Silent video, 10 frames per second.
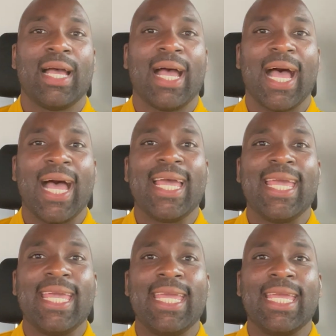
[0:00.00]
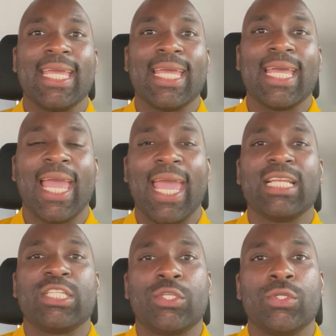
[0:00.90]
I
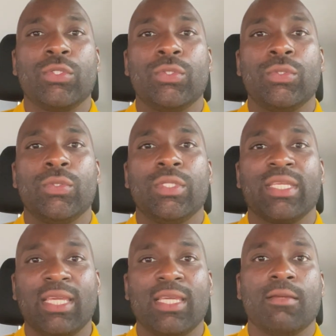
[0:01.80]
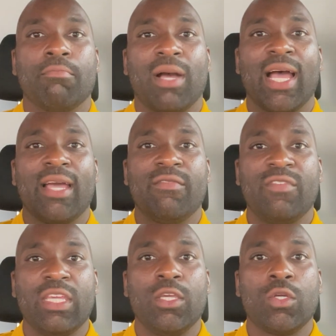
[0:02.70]
had to get my
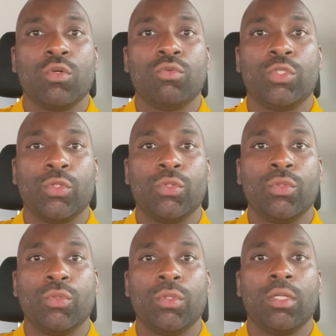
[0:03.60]
vehicle to